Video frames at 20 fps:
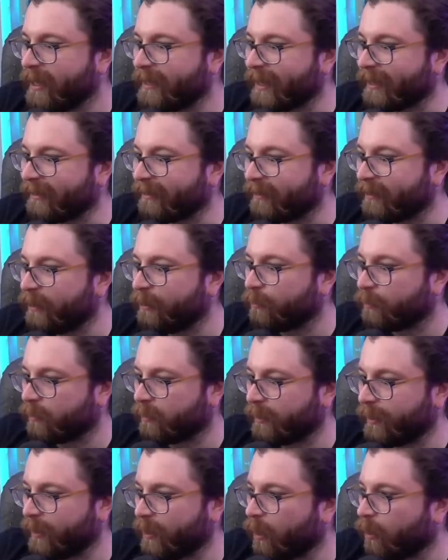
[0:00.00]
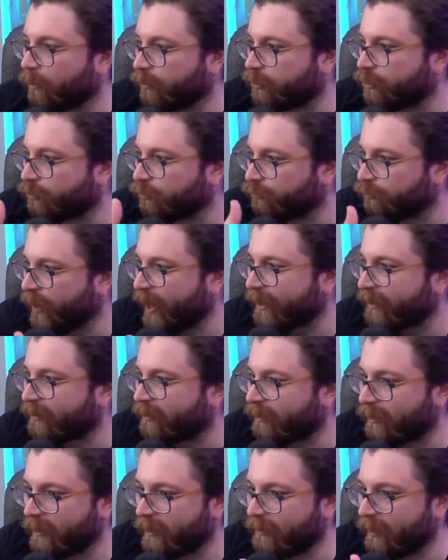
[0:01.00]
that literally are
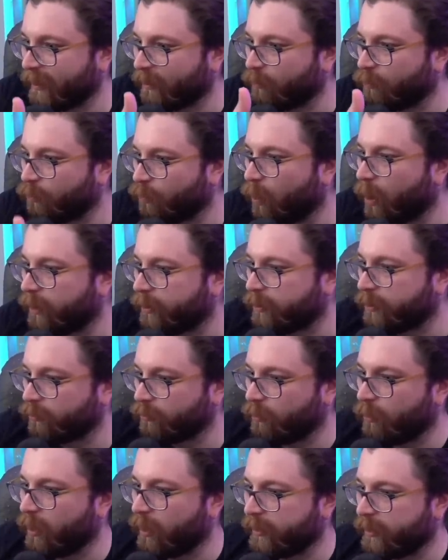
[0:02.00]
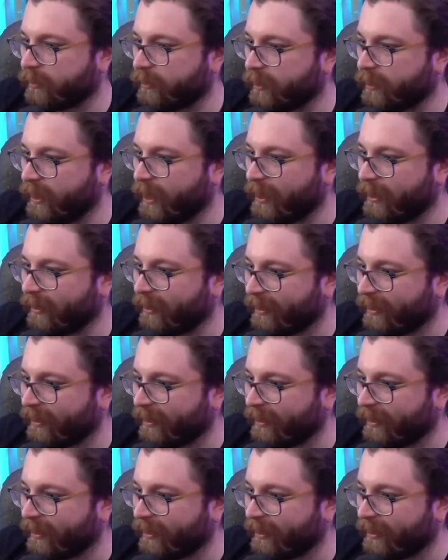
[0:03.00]
directly like one-to-one today.